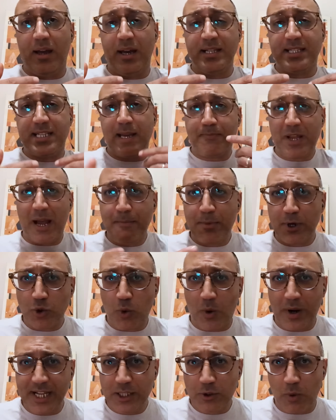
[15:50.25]
in September
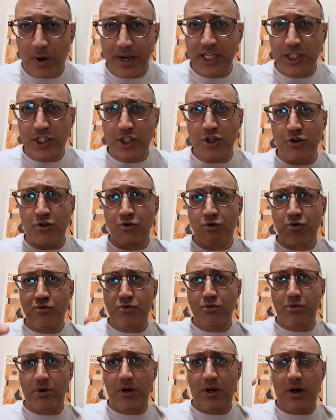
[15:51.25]

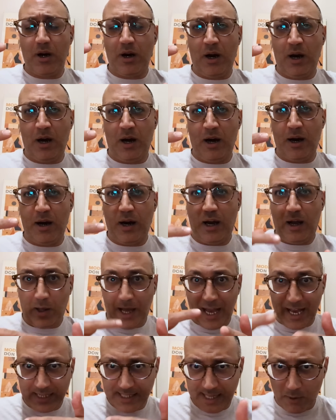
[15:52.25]
2022,
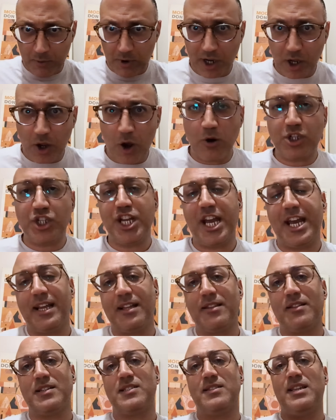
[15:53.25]
as they were
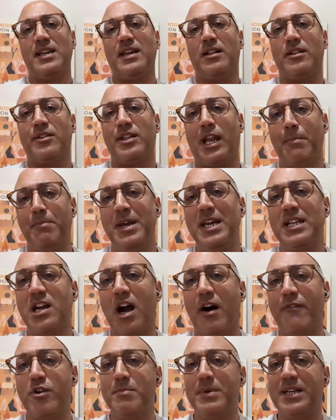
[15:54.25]
negotiating this deal, the Lapid
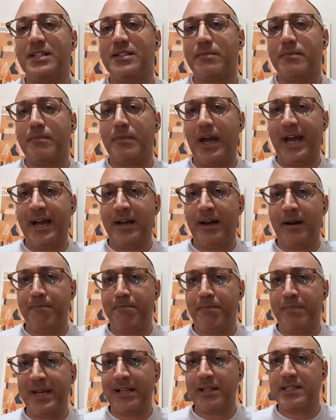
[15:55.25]
government
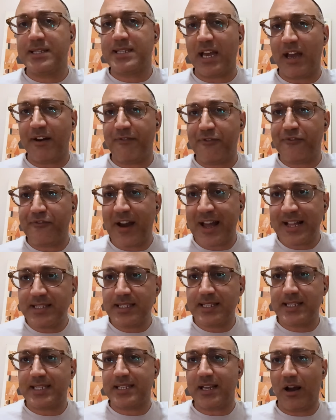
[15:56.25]
builds a
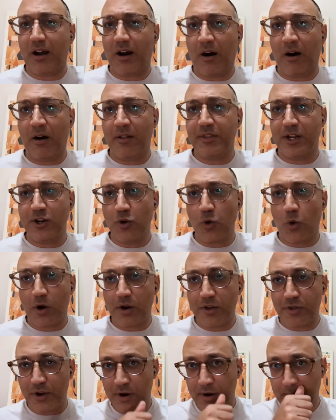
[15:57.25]
fence on the
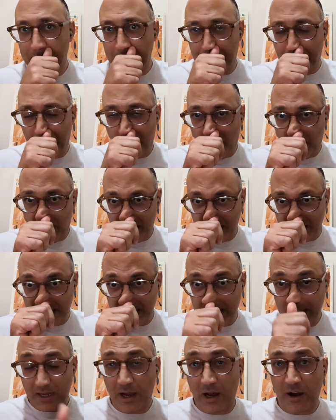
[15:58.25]
northern part
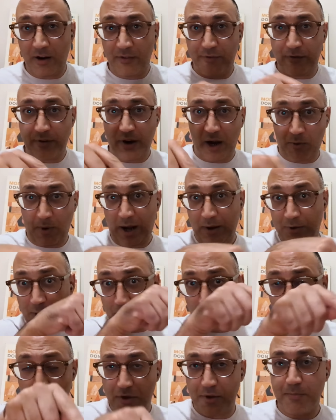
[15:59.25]
of around
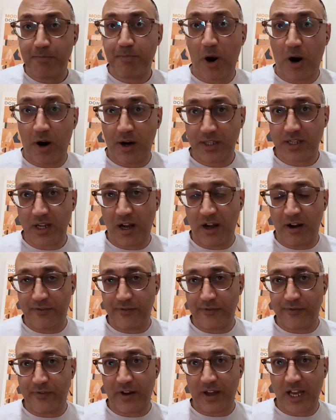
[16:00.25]
the northern part
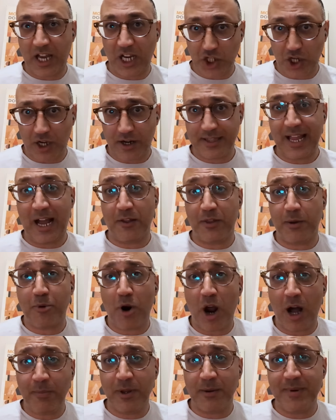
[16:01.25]
of Gaza. Now, the
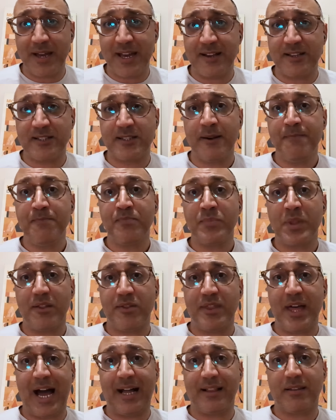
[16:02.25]
problem is
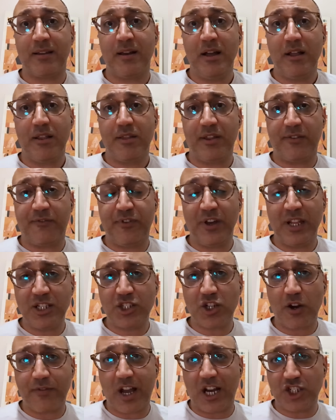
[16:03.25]
that the
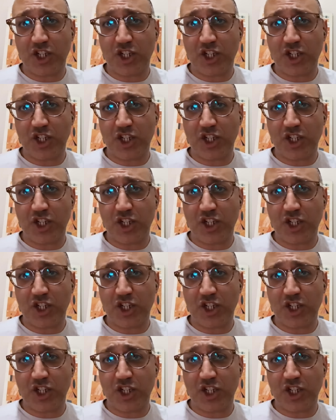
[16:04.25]
village of